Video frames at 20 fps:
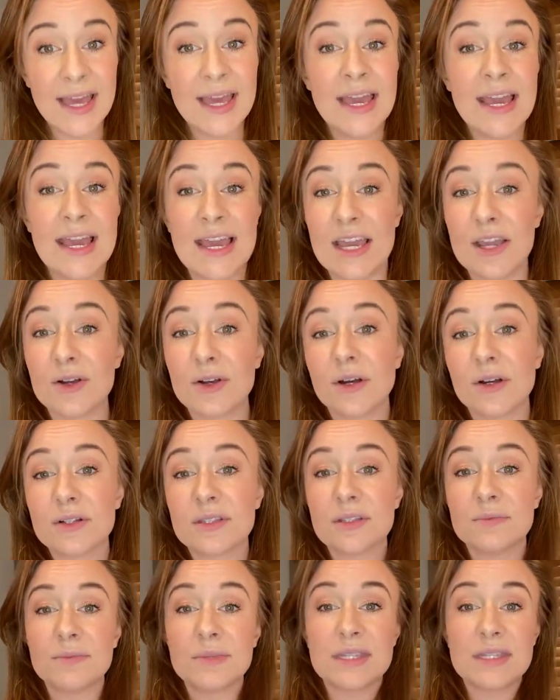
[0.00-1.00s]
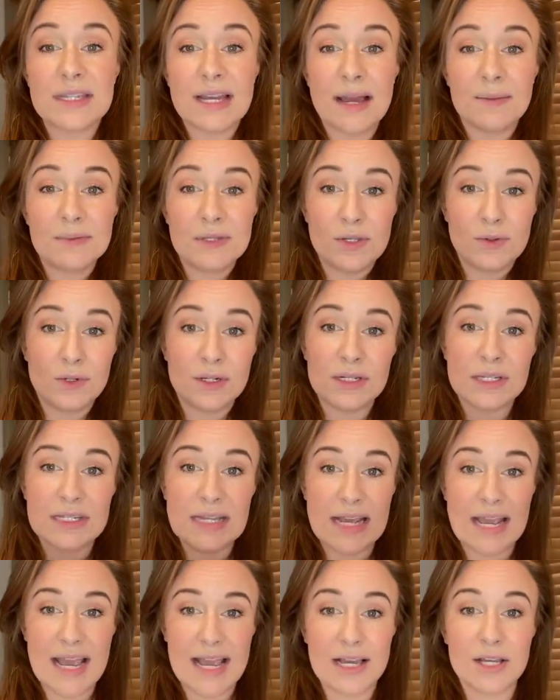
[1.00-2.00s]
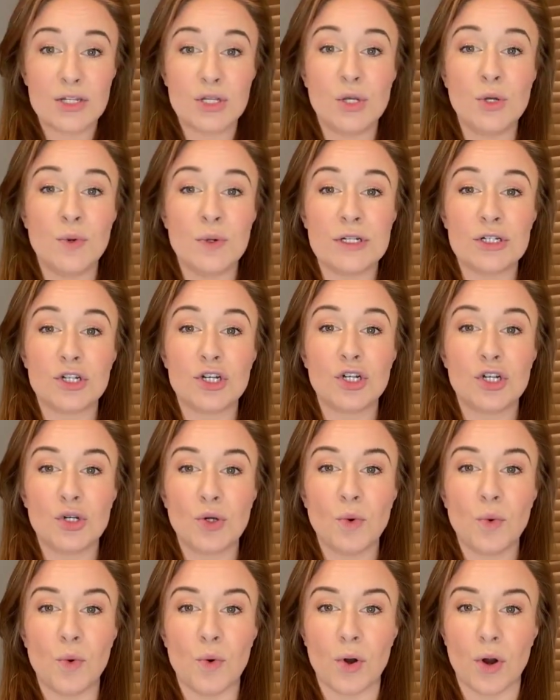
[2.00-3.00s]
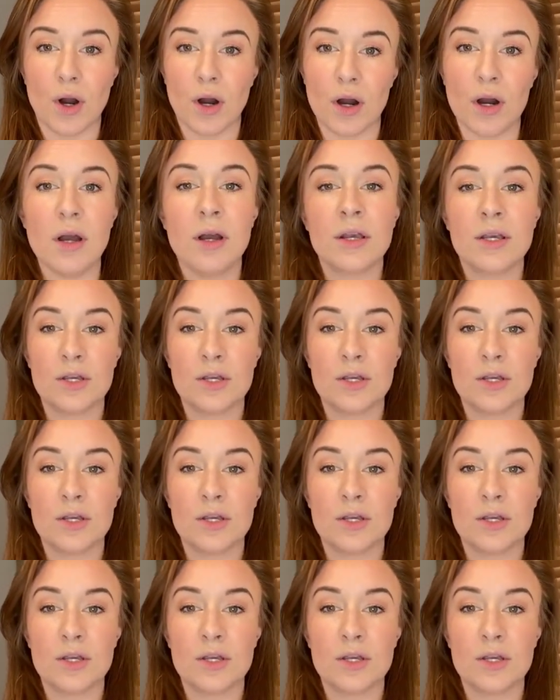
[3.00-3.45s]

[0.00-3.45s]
Here are some steps you can take to ensure